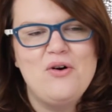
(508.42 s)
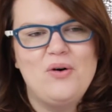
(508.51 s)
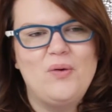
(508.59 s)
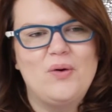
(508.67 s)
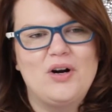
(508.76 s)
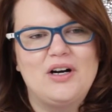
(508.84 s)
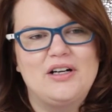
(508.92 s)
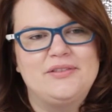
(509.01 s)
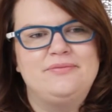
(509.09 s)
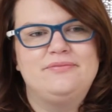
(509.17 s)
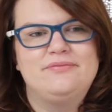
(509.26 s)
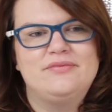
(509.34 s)
or
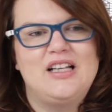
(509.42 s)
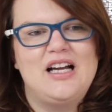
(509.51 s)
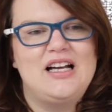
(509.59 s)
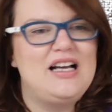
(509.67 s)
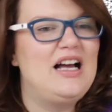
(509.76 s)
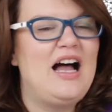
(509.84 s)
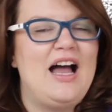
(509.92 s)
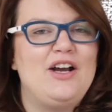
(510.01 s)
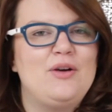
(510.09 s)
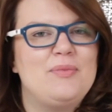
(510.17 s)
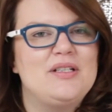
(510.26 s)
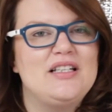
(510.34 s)
a
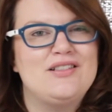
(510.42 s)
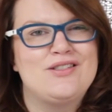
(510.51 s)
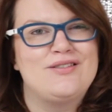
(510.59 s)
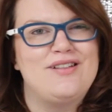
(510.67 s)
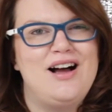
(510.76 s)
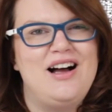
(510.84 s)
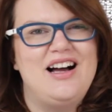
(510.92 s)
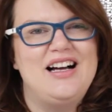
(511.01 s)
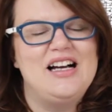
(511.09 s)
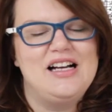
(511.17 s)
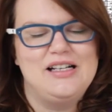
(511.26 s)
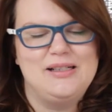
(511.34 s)
higher Petite
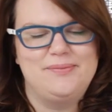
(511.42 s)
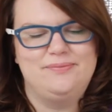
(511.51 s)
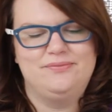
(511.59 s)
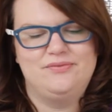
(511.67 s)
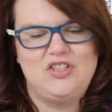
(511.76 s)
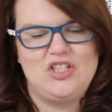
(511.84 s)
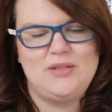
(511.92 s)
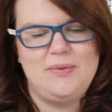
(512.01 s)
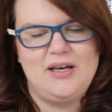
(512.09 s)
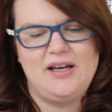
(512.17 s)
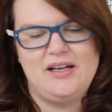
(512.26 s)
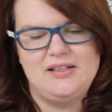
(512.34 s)
Sirah, just
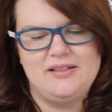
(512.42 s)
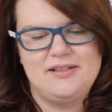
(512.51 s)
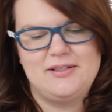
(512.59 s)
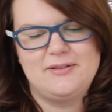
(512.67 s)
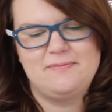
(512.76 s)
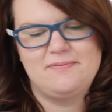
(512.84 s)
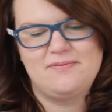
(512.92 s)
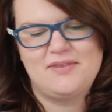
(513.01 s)
because,